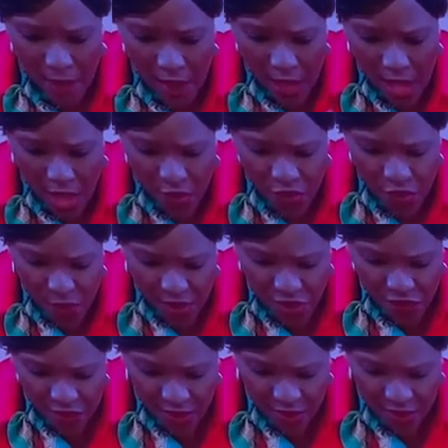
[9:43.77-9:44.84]
I also want to
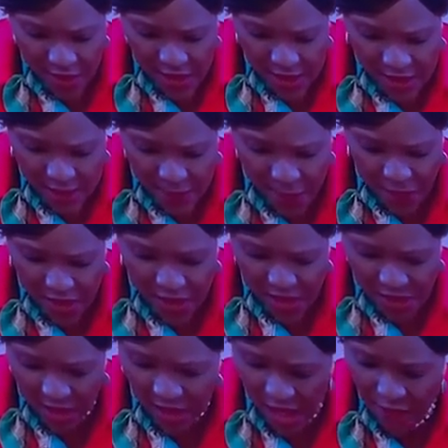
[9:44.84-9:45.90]
recognize the support
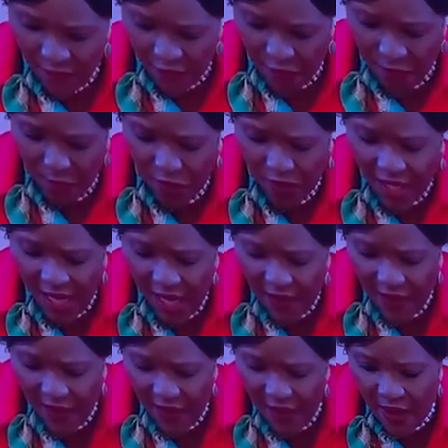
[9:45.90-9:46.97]
that came from
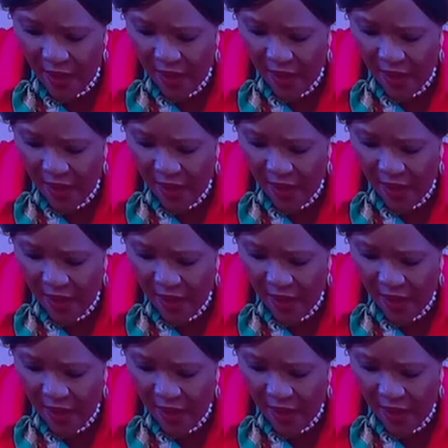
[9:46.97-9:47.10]
Canada,